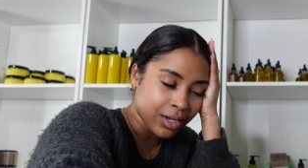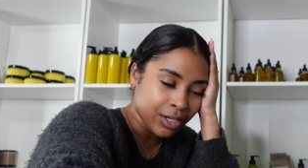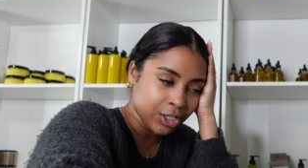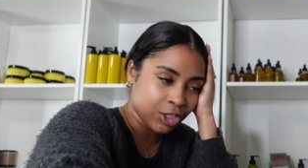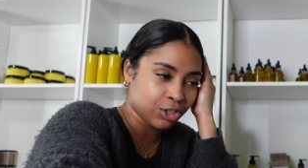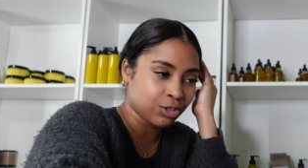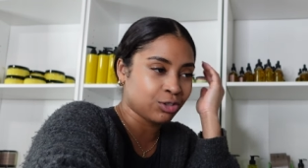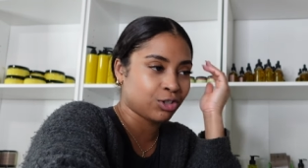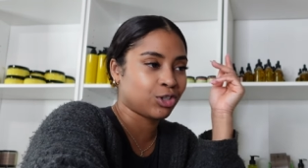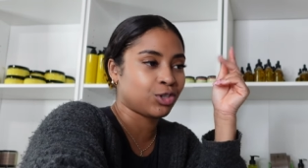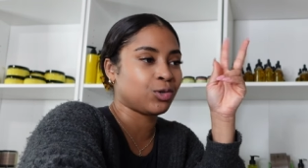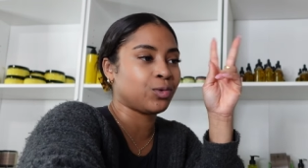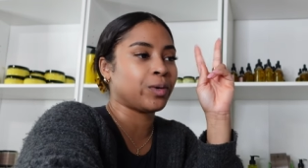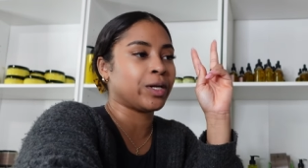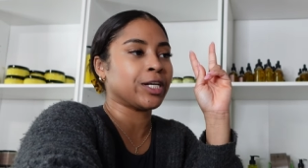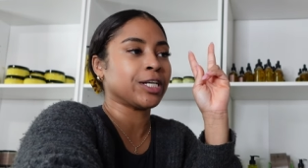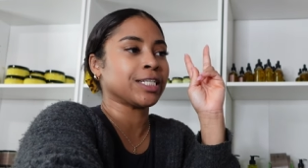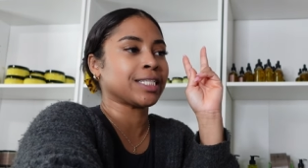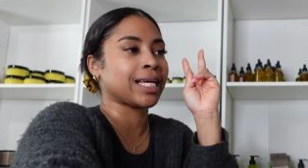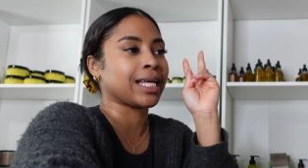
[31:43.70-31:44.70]
choose 2
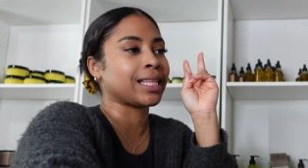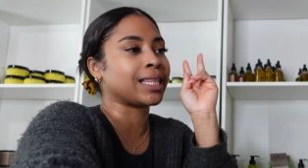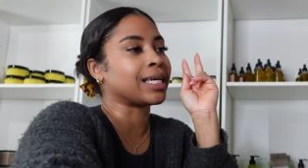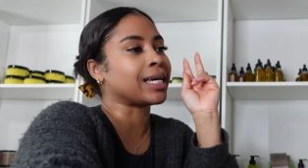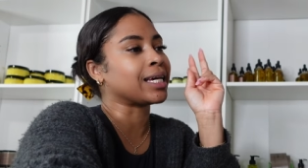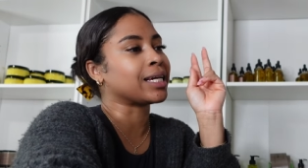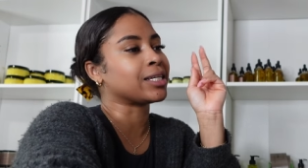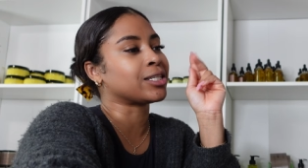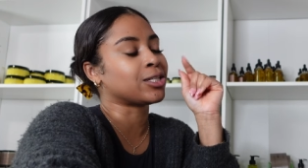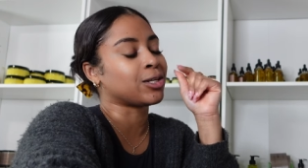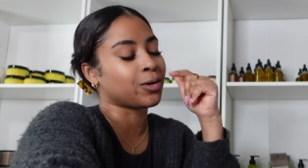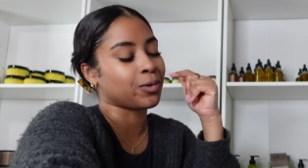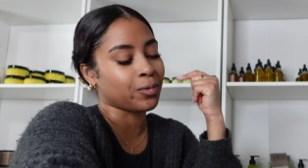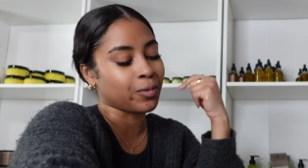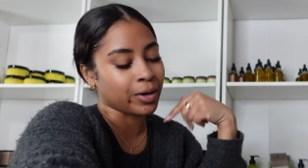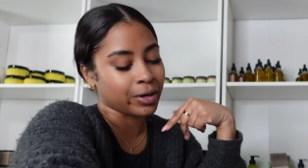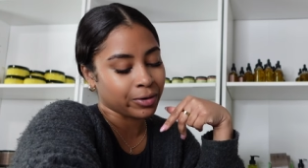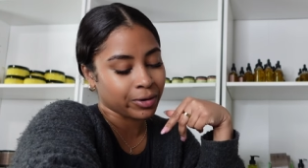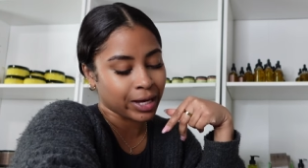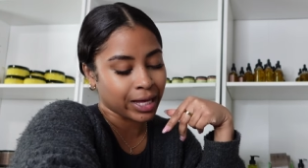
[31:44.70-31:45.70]
winners, I think. So
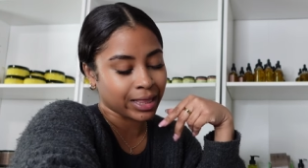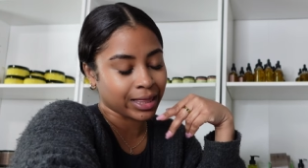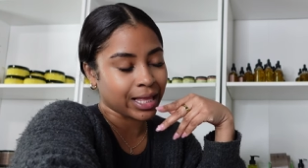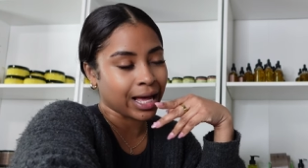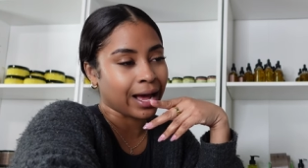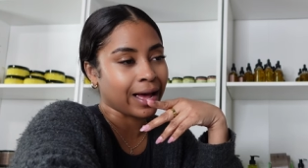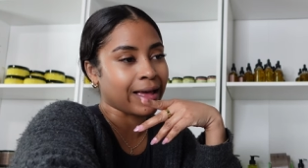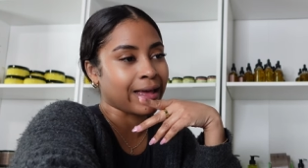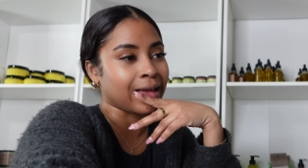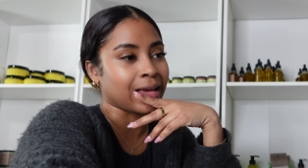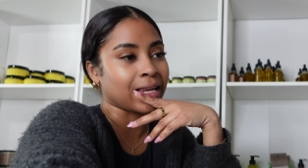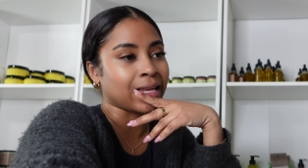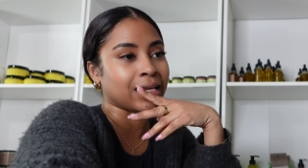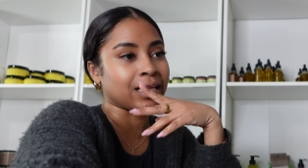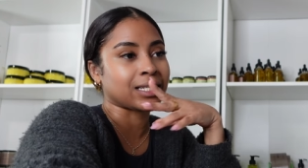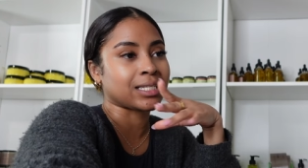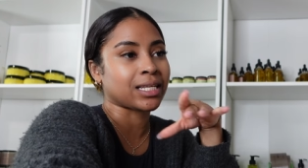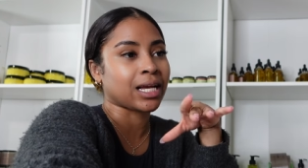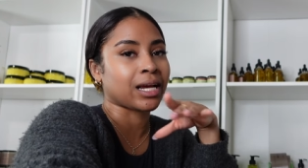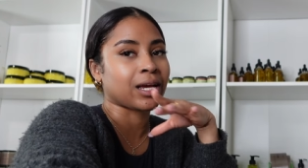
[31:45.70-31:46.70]
one will get that, and then the
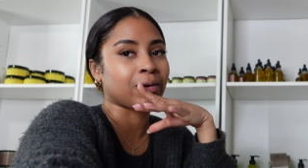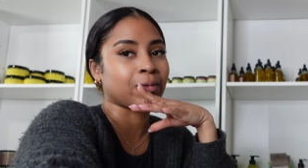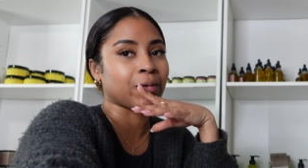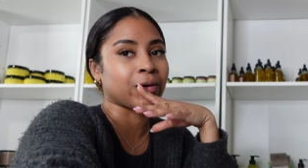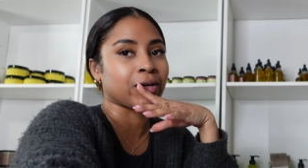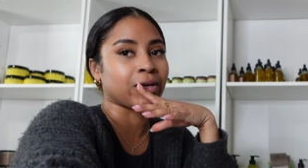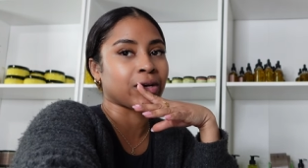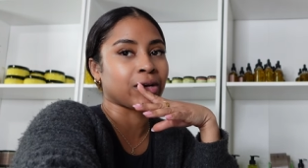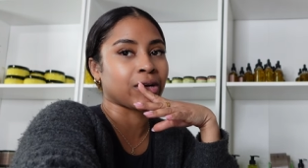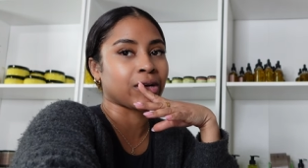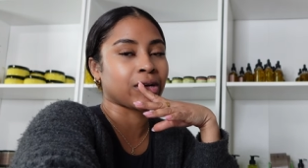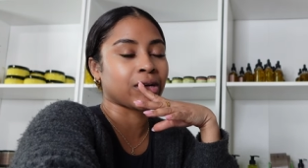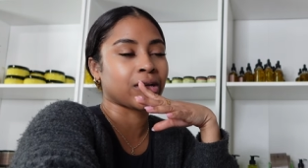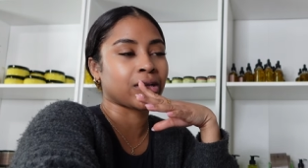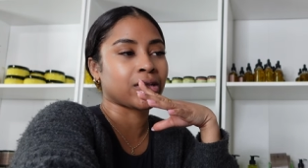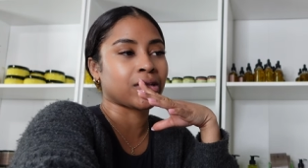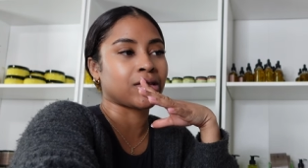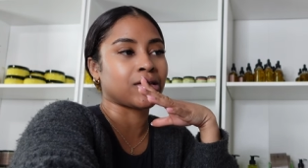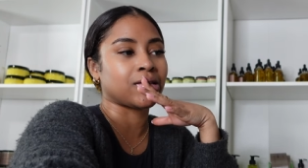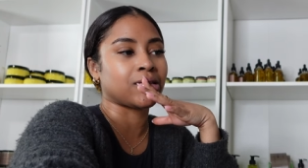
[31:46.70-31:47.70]
second winner,
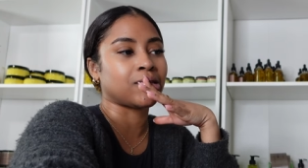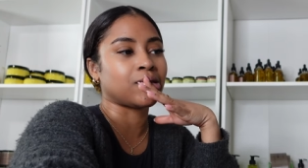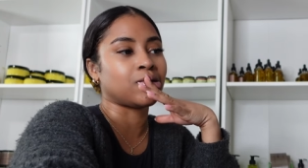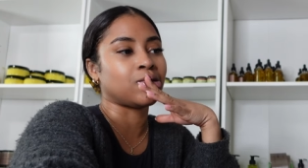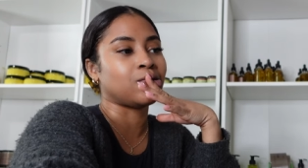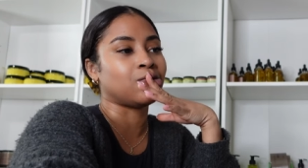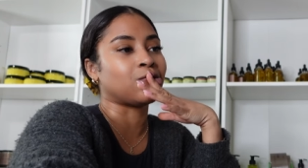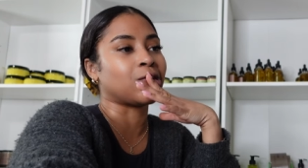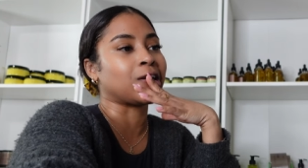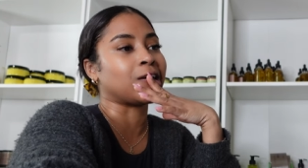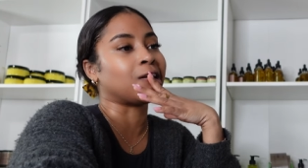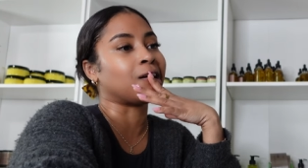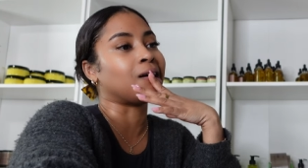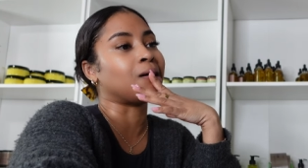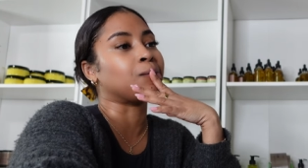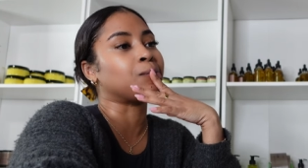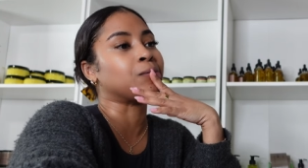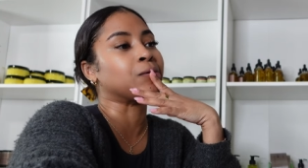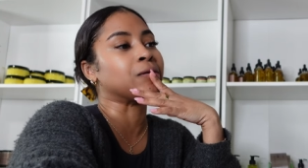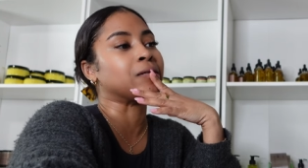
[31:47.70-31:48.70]

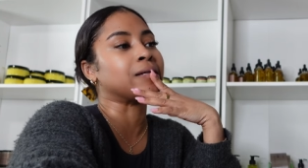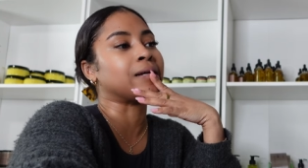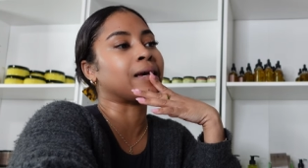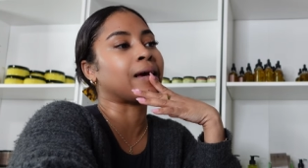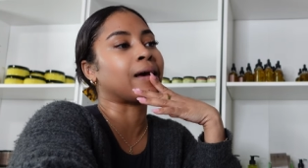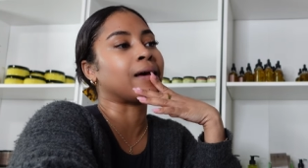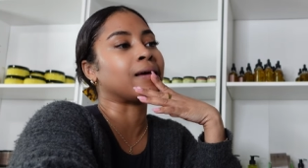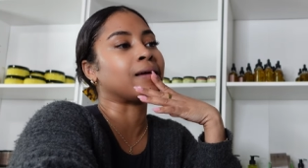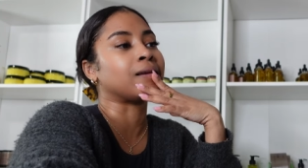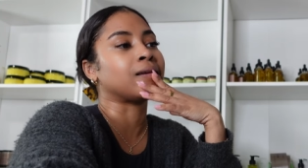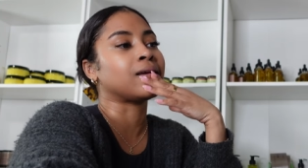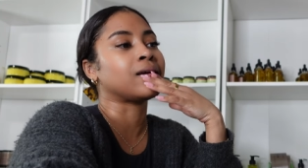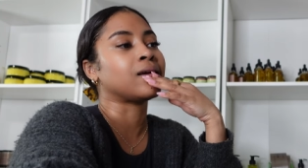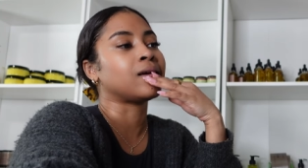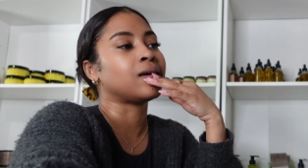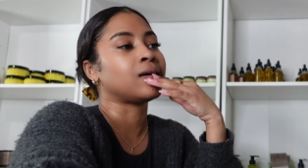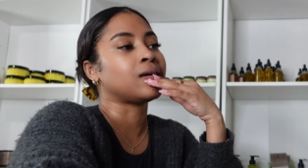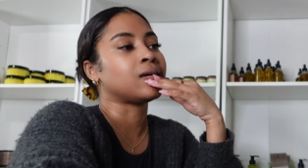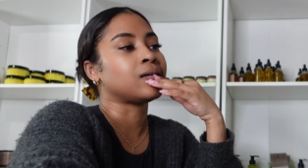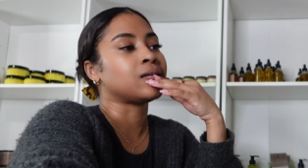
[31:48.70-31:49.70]
runner-up, would get
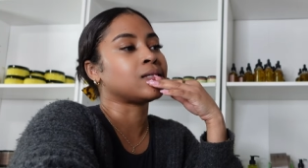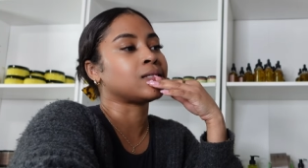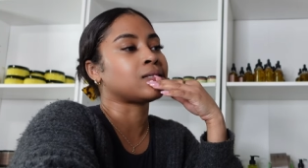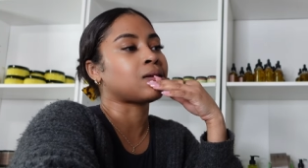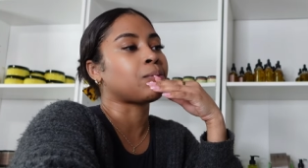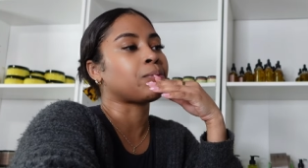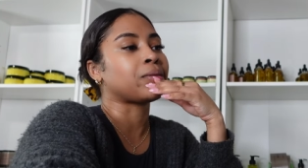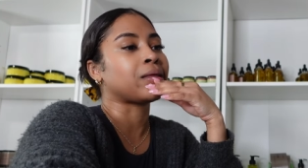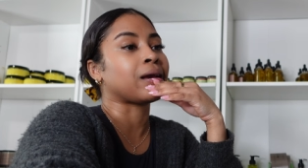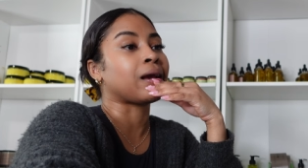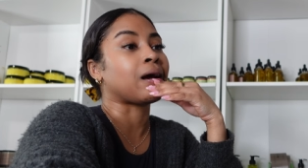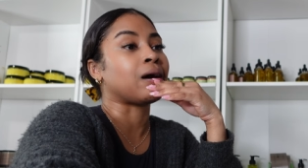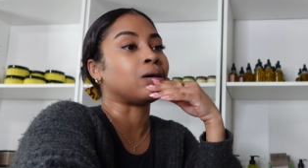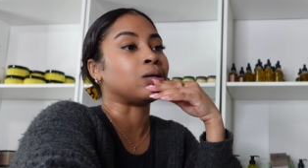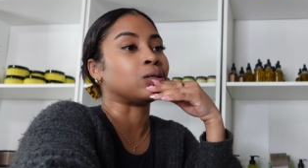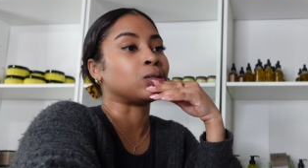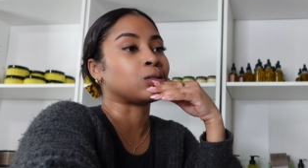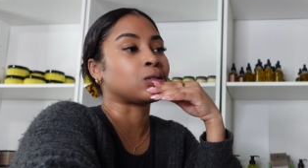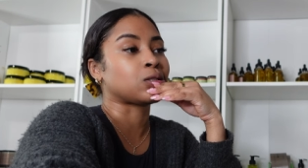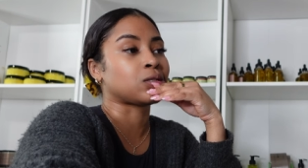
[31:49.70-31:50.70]
something
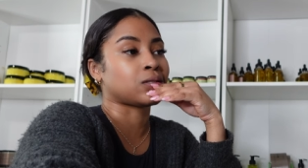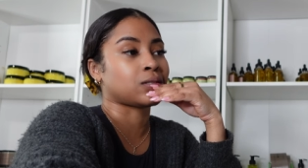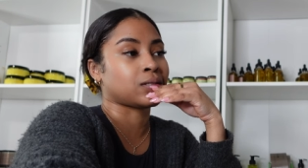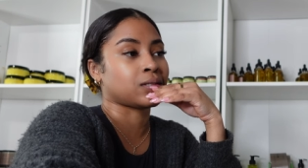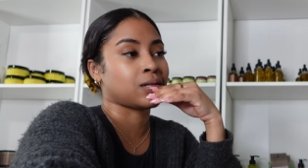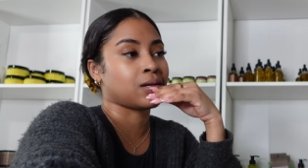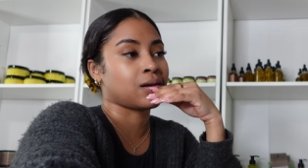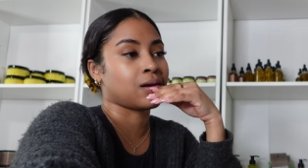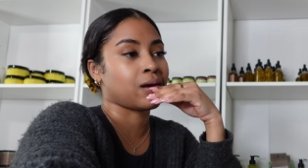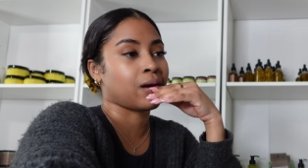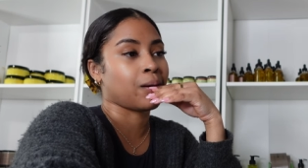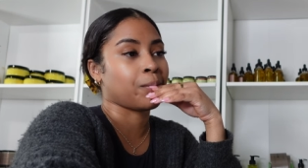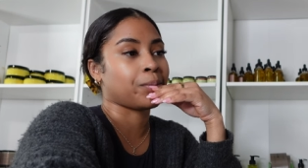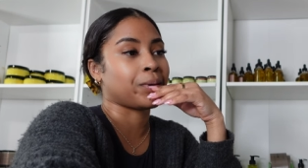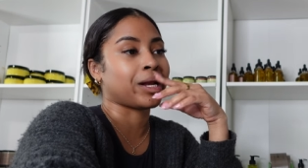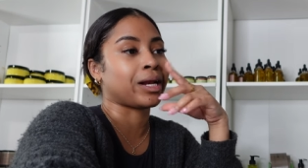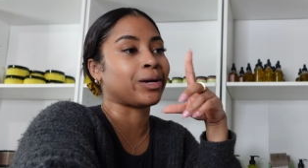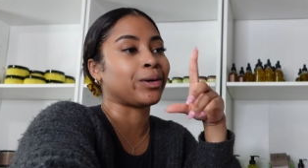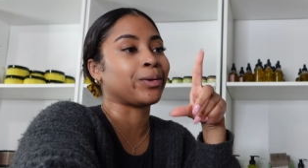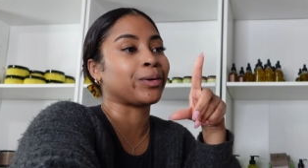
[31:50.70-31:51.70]
else. But
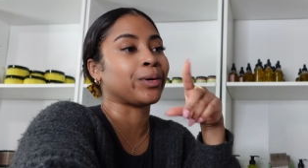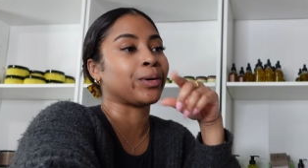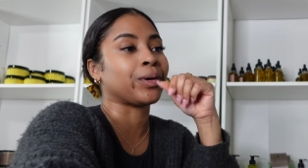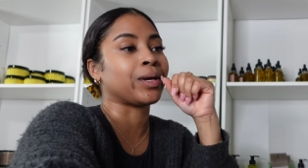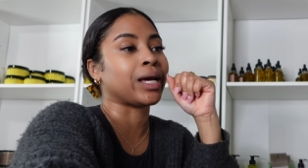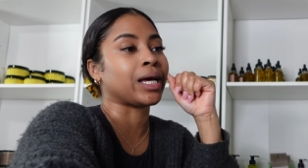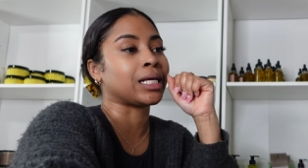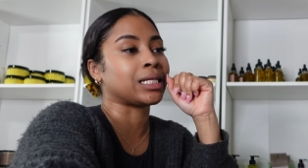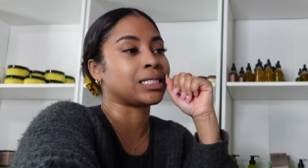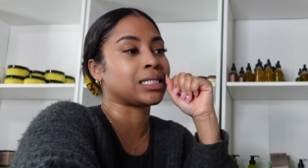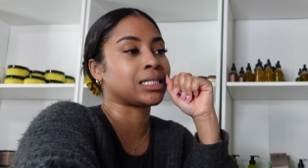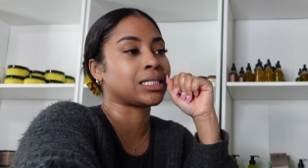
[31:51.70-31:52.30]
I don't know yet.